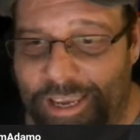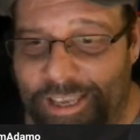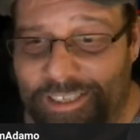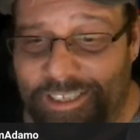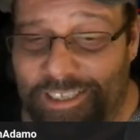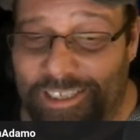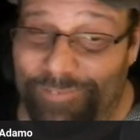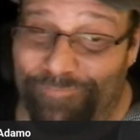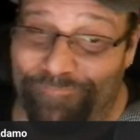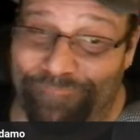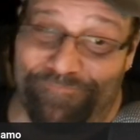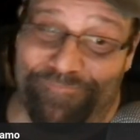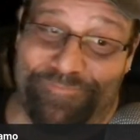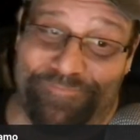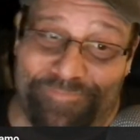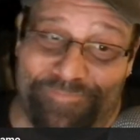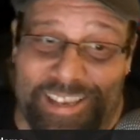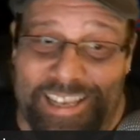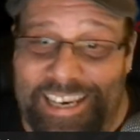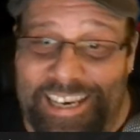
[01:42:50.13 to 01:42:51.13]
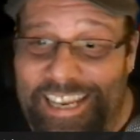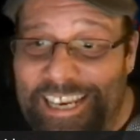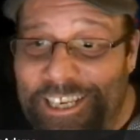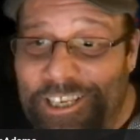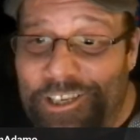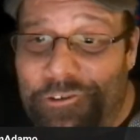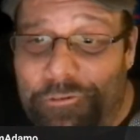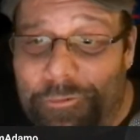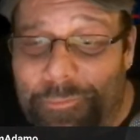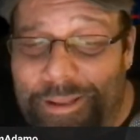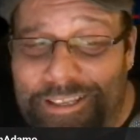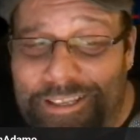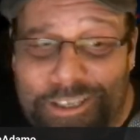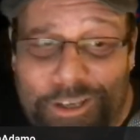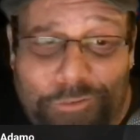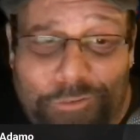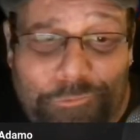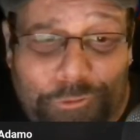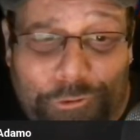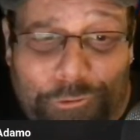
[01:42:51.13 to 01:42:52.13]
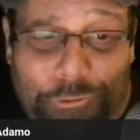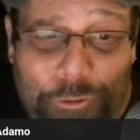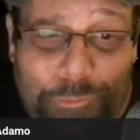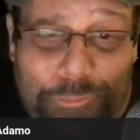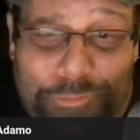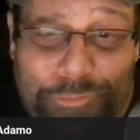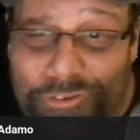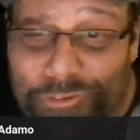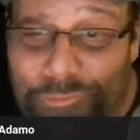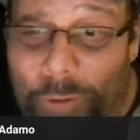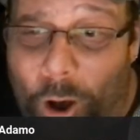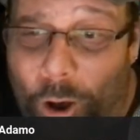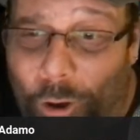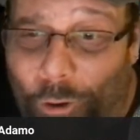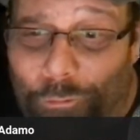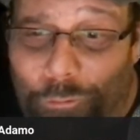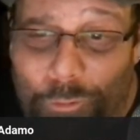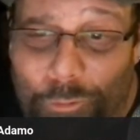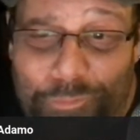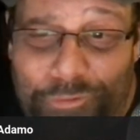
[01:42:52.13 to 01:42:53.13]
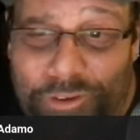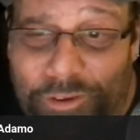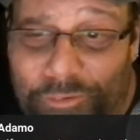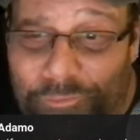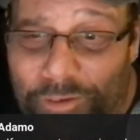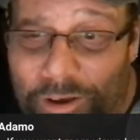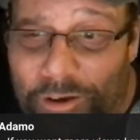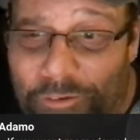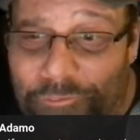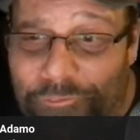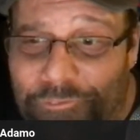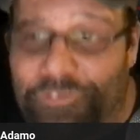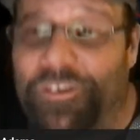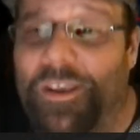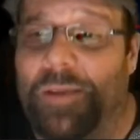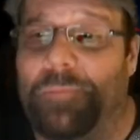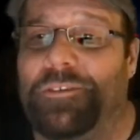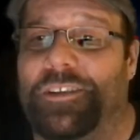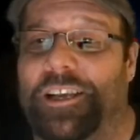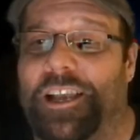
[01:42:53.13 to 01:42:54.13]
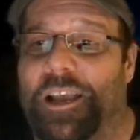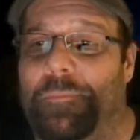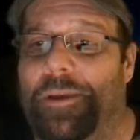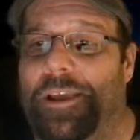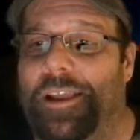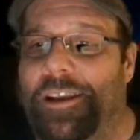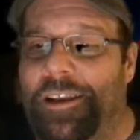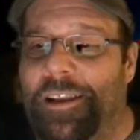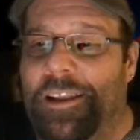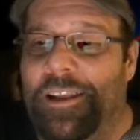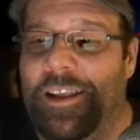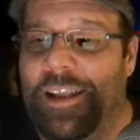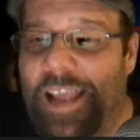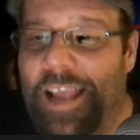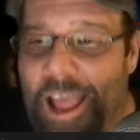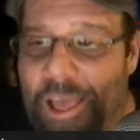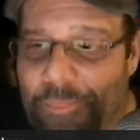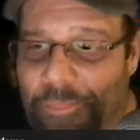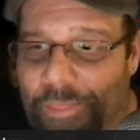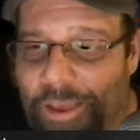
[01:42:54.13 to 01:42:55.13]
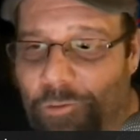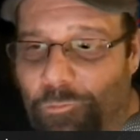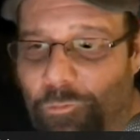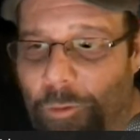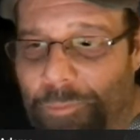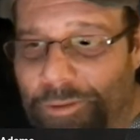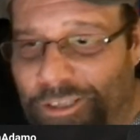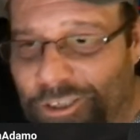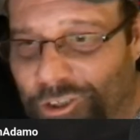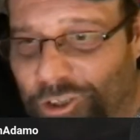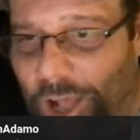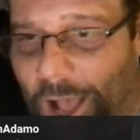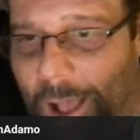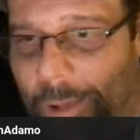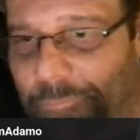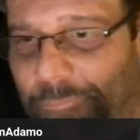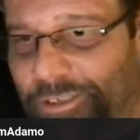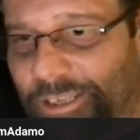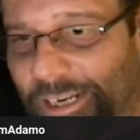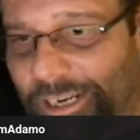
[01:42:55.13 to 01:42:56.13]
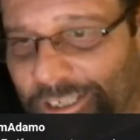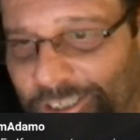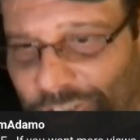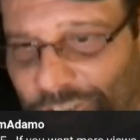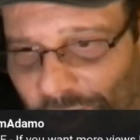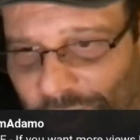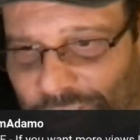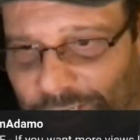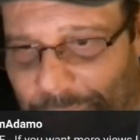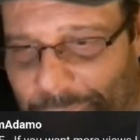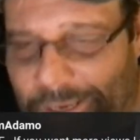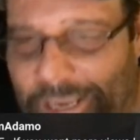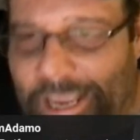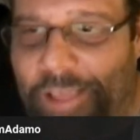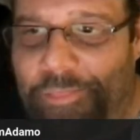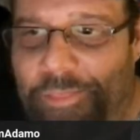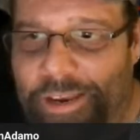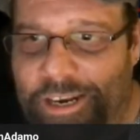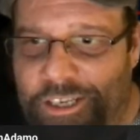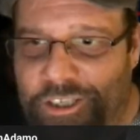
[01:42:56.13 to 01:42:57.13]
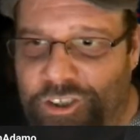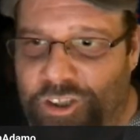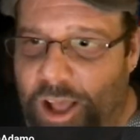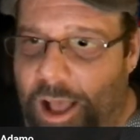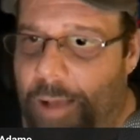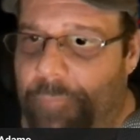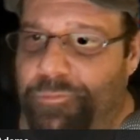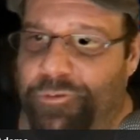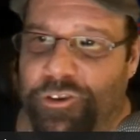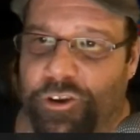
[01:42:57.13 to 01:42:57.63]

It's in increments of groups, small groups of subs that come in, and then whoop, it stops, and it starts up again, then it stops.